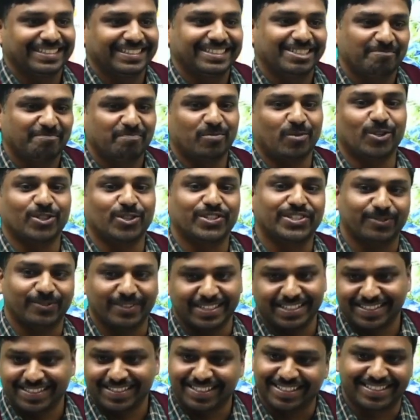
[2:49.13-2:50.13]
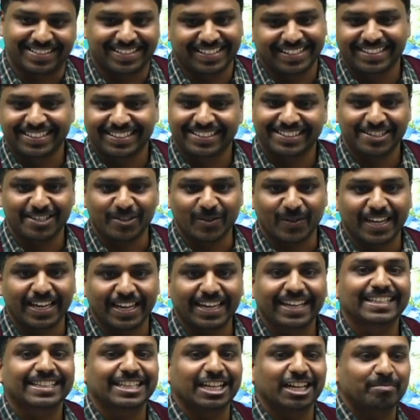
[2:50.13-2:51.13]
positive results. Okay,
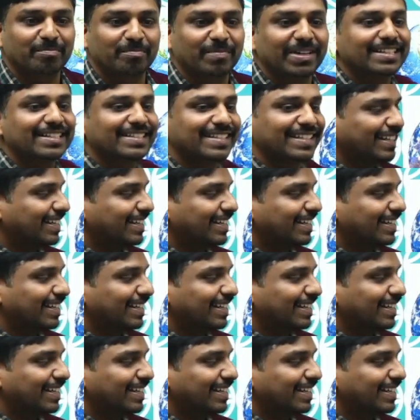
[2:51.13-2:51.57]
that means